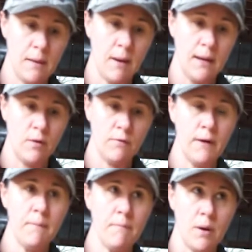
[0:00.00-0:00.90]
by
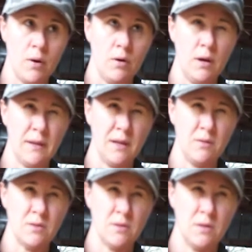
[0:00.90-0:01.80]
November, I think it
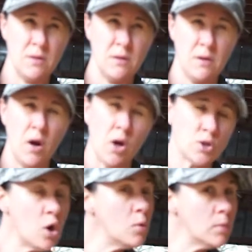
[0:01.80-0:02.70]
was
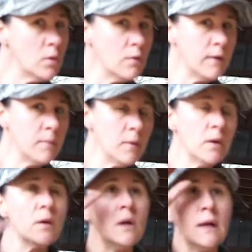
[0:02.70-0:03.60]
October,
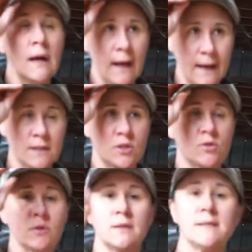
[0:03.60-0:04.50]
November. I had
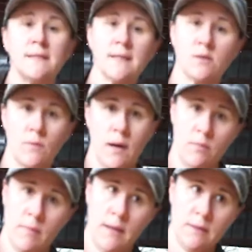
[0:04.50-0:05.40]
stored 6
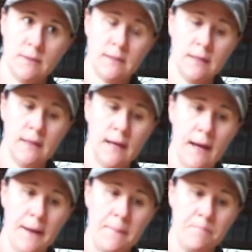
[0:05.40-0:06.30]
round bales,
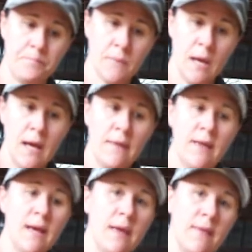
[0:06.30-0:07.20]

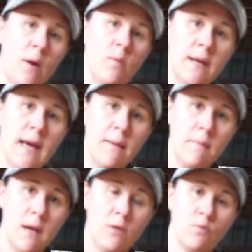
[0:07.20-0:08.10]
thinking that would get
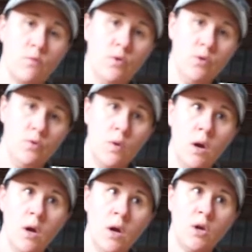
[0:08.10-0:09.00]
me through
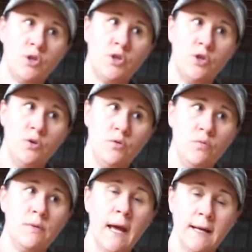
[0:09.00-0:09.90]
to
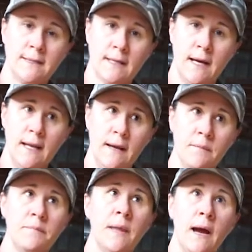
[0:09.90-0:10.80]
next cutting.
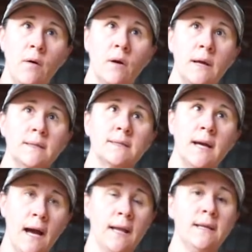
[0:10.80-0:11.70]
Now, it's
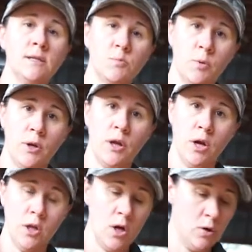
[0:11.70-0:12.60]
gotten us pretty
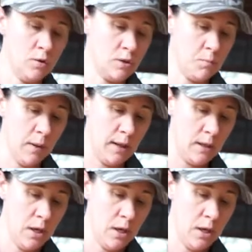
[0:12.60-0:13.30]
close, but